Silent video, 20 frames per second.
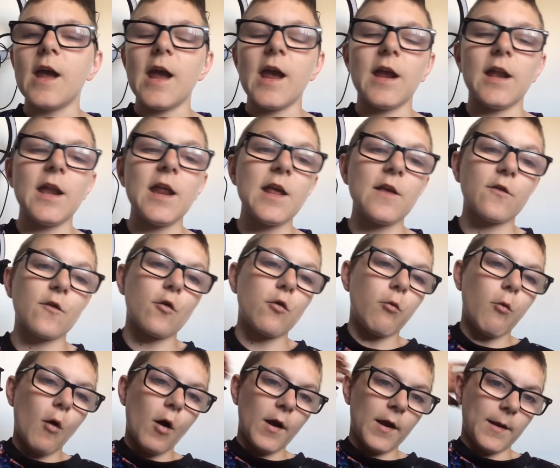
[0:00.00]
it is
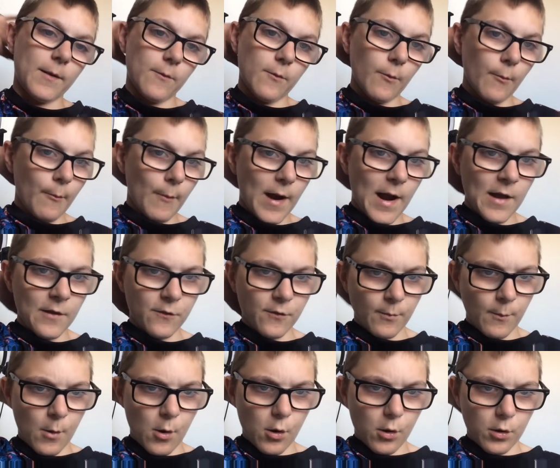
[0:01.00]
quite mad,
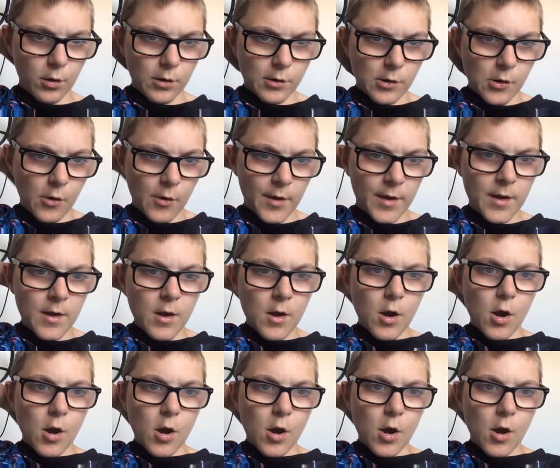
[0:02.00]
to not gonna lie.